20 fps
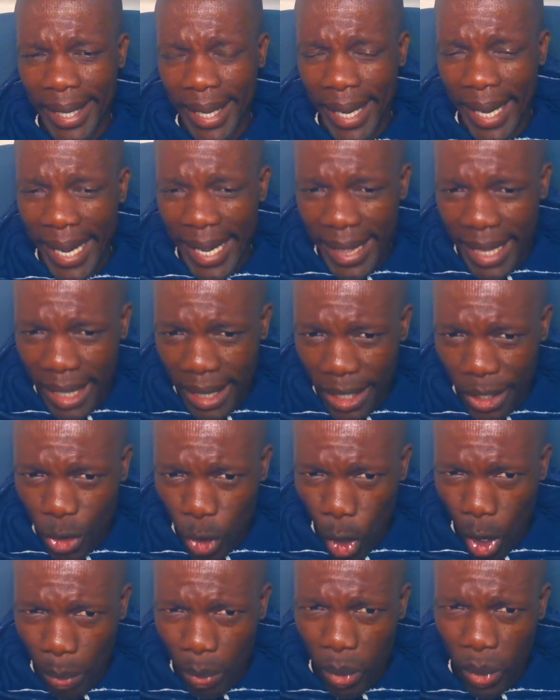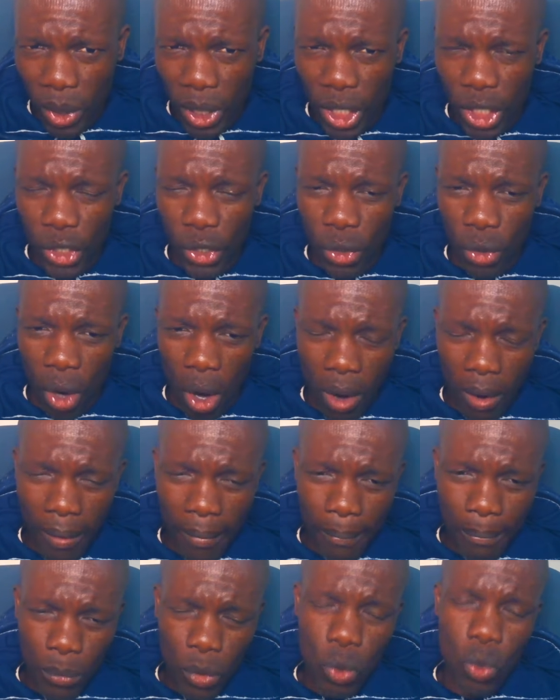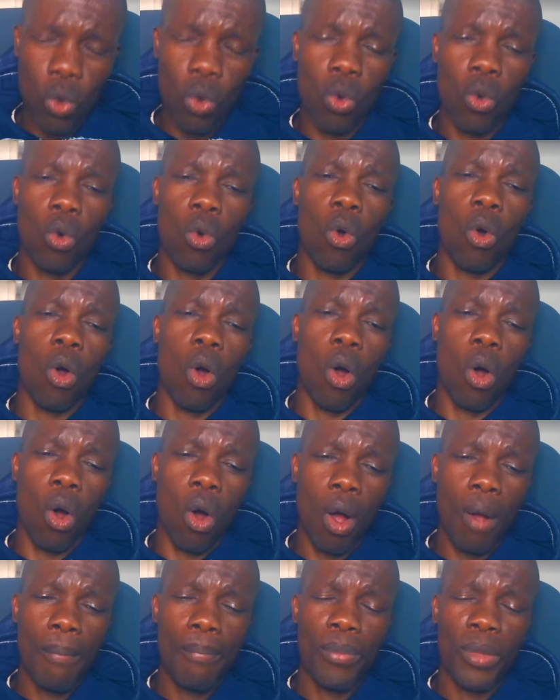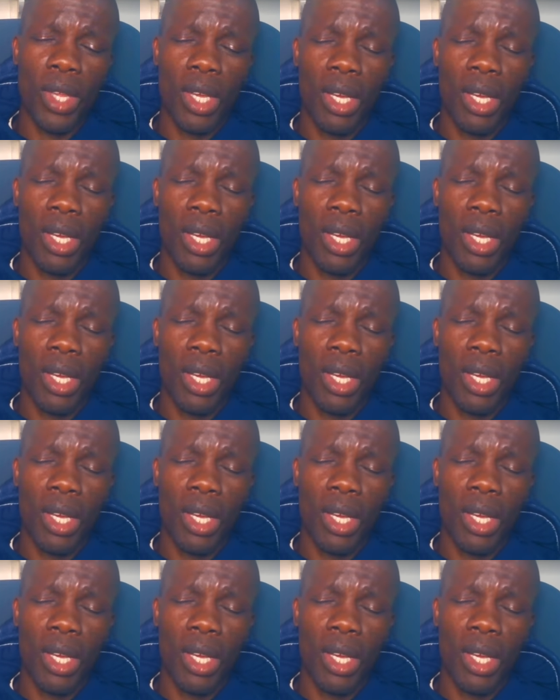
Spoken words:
either the job is wrong or